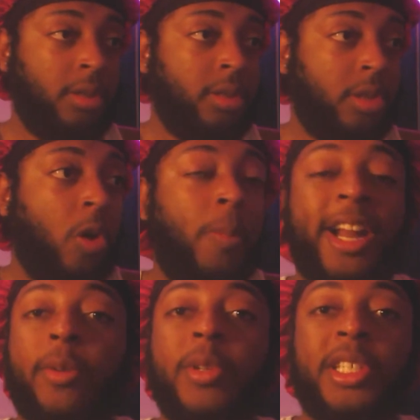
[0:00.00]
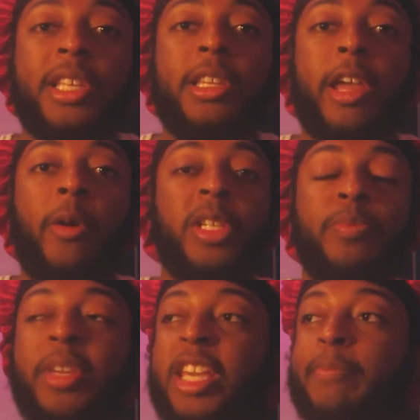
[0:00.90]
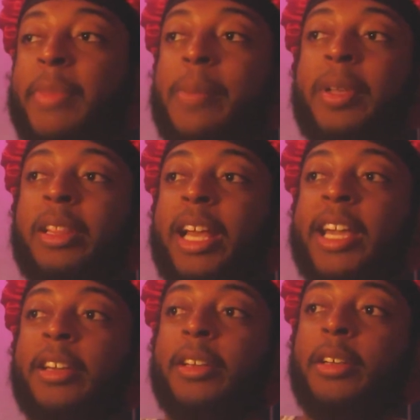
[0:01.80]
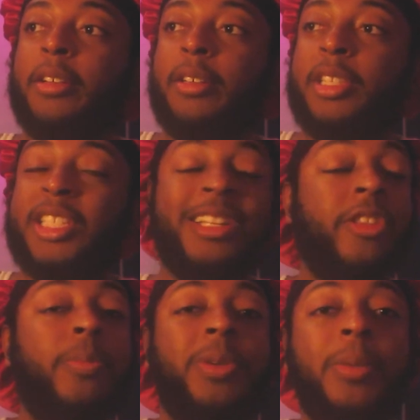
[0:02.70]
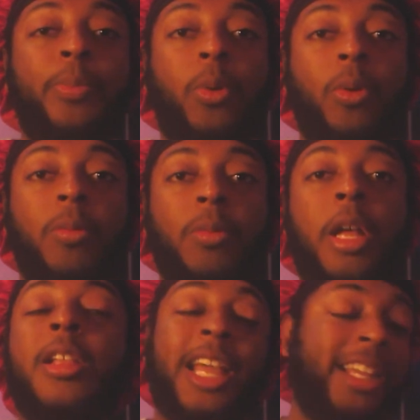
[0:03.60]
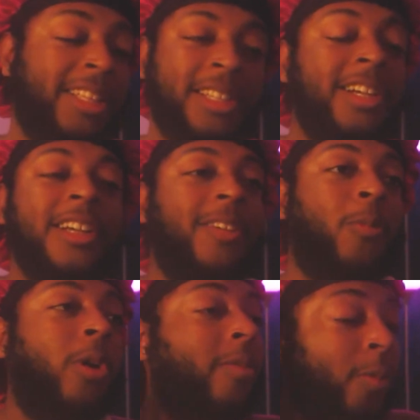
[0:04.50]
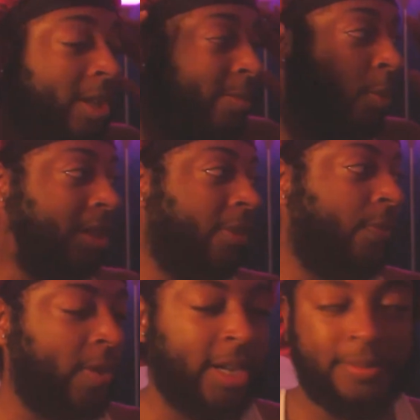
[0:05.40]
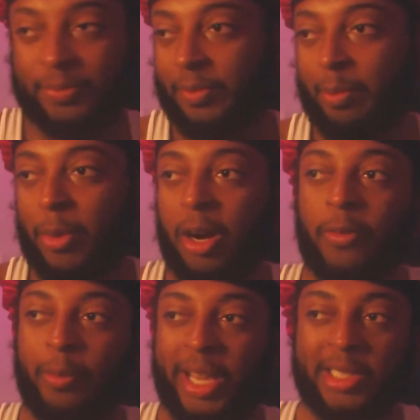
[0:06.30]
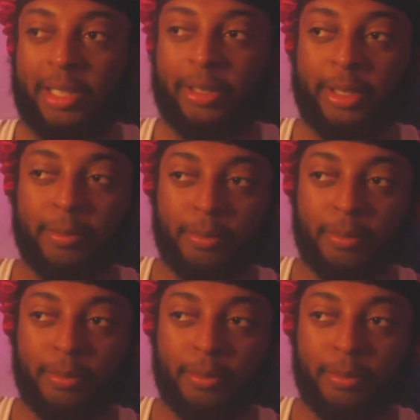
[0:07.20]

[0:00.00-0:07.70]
Nobody was in there. It was me and maybe like 10 other people. Like, what the fuck? Marvel, basically.